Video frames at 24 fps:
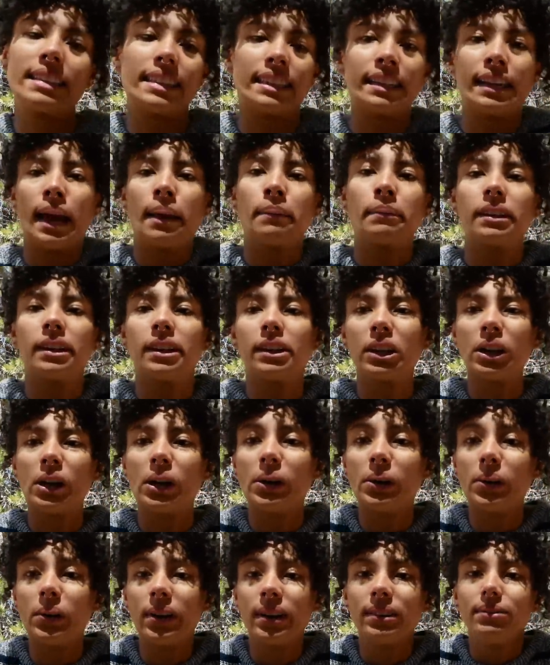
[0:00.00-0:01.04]
and I'm gonna
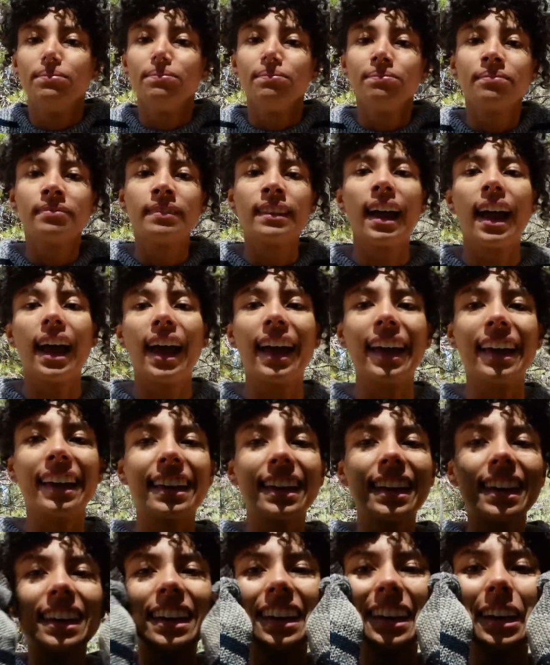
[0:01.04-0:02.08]
go
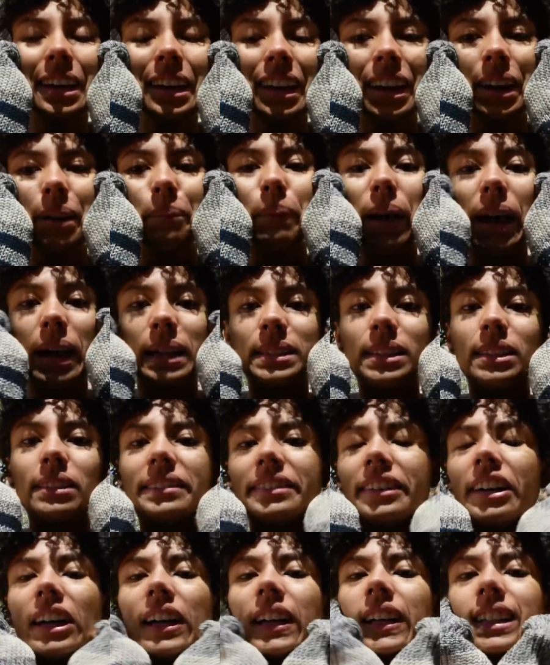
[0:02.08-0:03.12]
hike Bassy
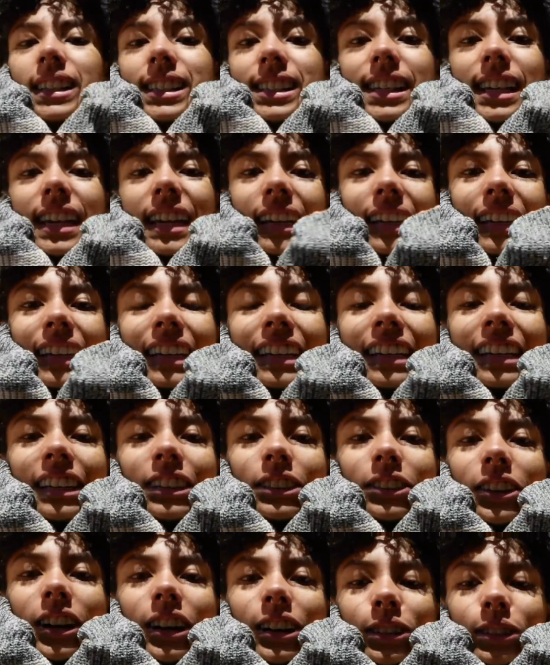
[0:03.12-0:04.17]
Falls here in El
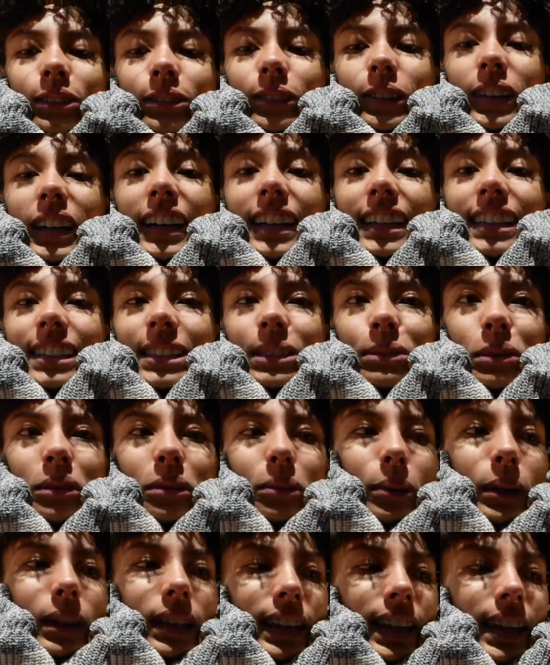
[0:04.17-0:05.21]
Dorado Forest with
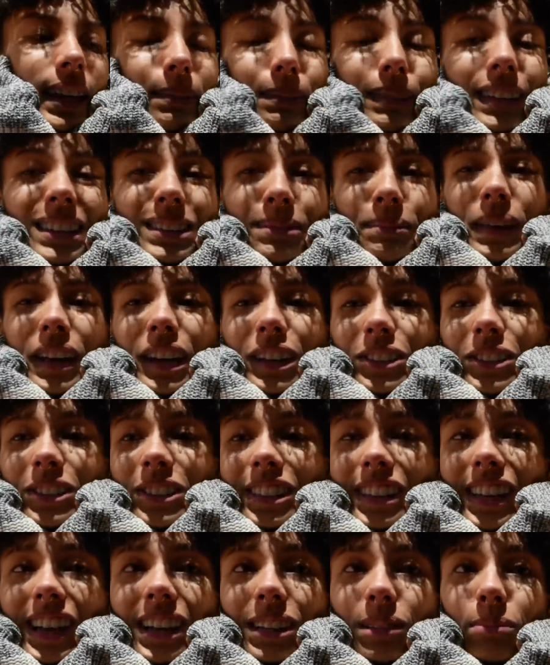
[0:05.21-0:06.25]
William, get some
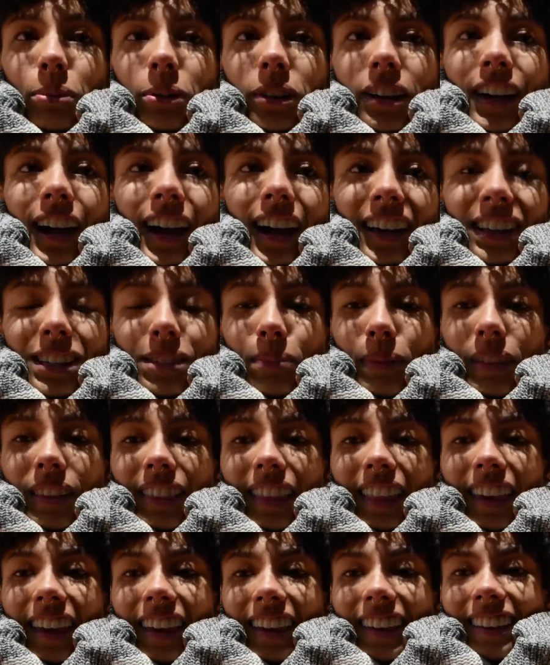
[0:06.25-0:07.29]
exercise. Poor guy's been
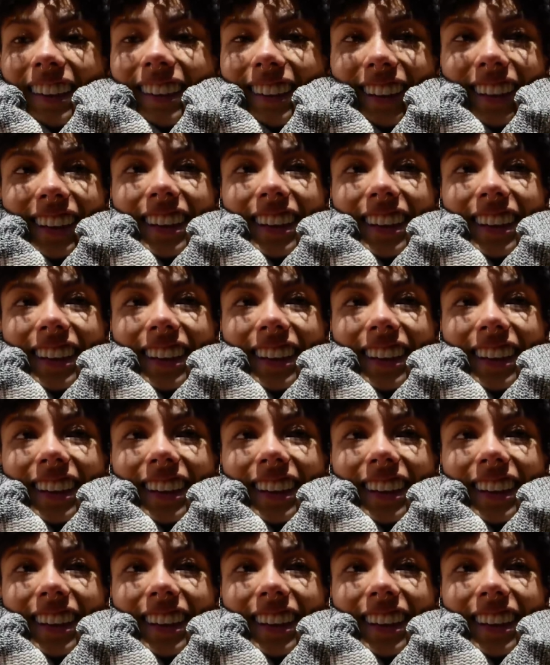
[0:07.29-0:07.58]
like,